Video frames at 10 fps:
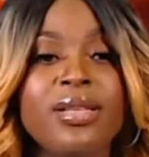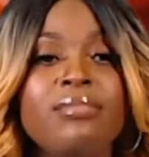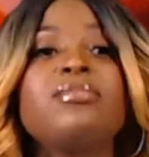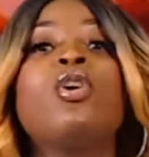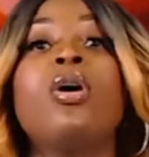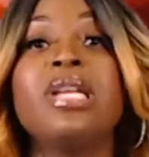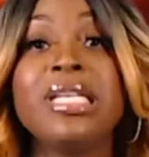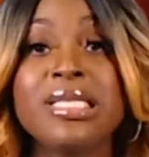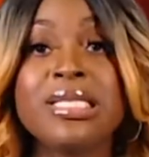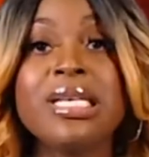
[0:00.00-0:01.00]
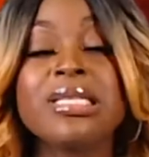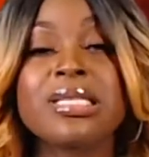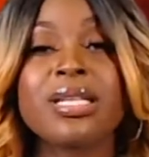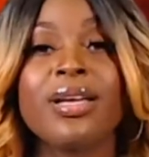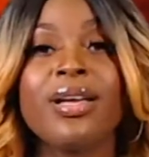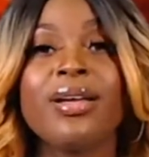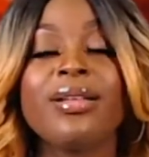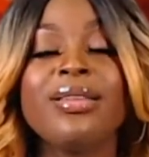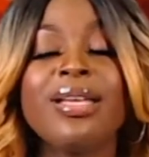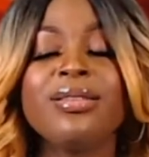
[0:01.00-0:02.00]
God exists,
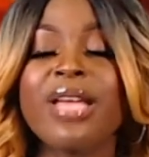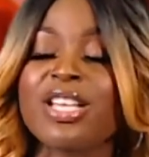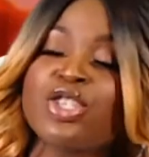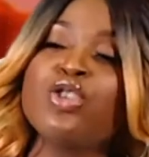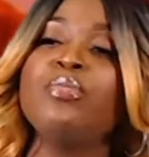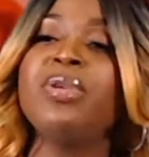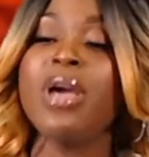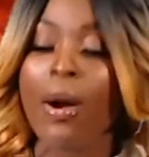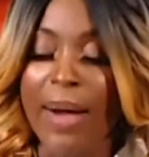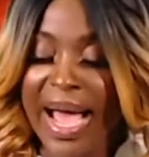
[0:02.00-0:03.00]
then that should be our